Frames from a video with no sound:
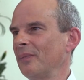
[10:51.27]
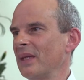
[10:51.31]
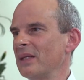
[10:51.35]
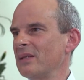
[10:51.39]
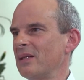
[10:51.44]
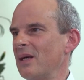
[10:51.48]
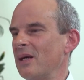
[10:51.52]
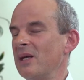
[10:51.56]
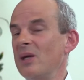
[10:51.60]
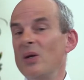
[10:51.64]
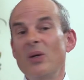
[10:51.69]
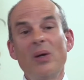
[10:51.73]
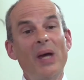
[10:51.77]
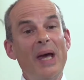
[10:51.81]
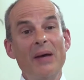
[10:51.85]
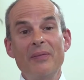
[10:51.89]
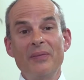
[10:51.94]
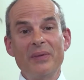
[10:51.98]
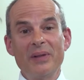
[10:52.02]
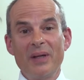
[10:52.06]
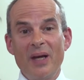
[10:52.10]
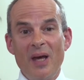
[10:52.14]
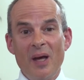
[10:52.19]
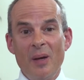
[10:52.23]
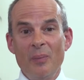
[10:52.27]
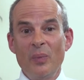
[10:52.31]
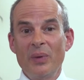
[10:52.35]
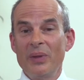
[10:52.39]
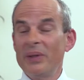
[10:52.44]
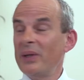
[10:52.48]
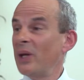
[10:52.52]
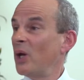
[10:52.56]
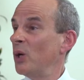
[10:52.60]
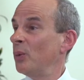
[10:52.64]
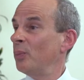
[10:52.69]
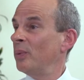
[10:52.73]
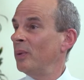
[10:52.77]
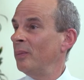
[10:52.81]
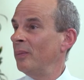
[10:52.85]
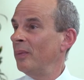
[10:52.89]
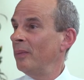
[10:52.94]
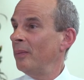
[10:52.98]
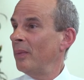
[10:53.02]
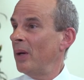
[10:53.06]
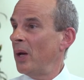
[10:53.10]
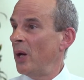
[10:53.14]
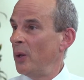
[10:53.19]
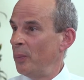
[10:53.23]
So you have to come with an
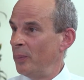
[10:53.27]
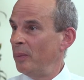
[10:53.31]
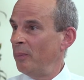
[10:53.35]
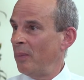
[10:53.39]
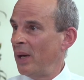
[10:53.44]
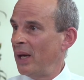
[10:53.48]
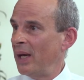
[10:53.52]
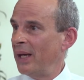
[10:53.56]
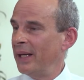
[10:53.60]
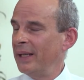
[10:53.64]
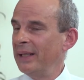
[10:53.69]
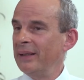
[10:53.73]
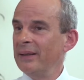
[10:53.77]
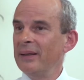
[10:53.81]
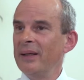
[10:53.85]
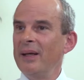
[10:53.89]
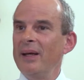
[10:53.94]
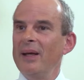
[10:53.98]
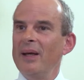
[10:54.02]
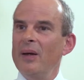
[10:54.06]
open mind,